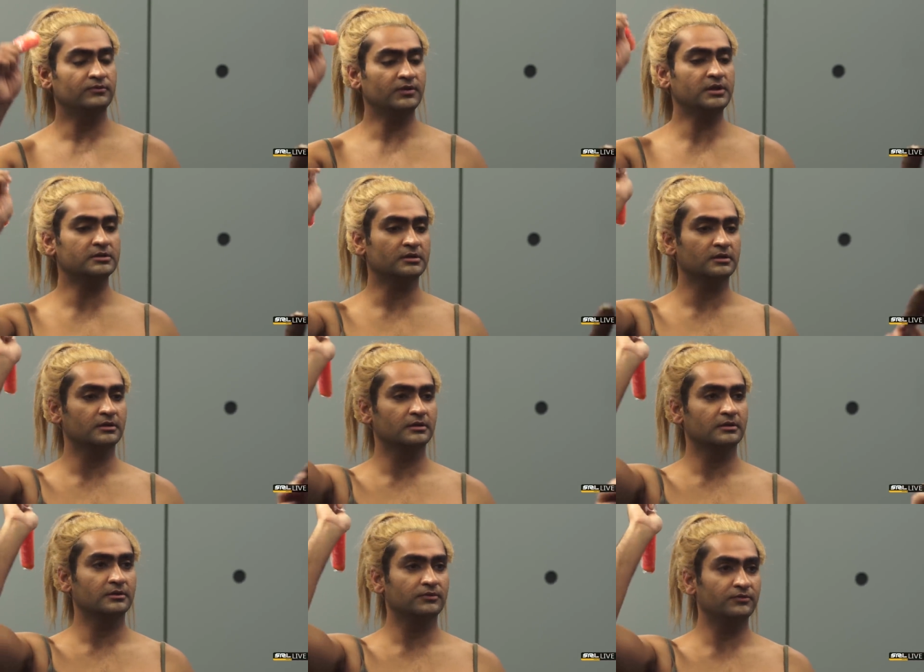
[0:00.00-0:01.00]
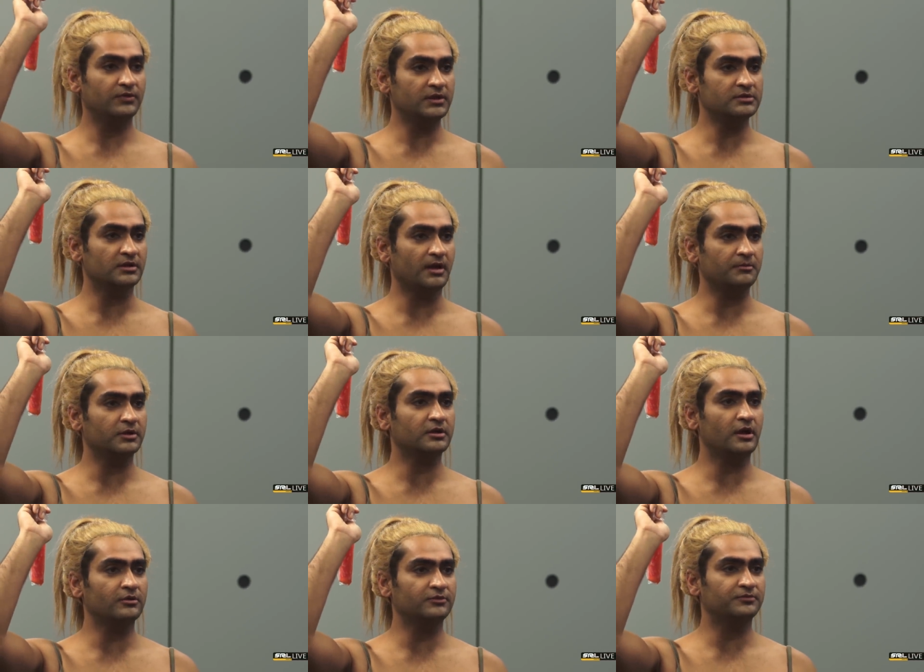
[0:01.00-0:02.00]
Finish it. Finish it. I'm going to
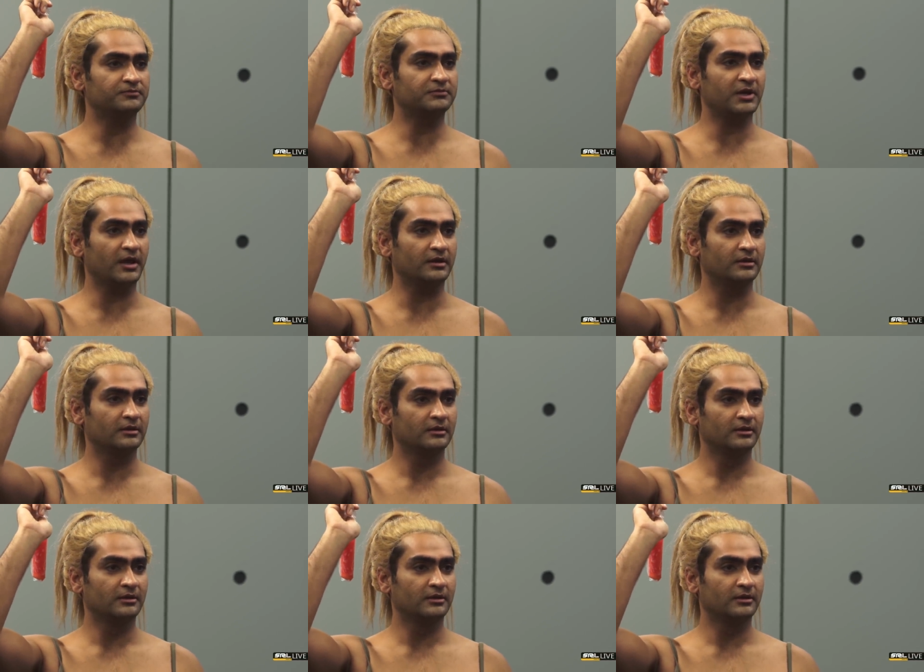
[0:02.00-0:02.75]
count to 10.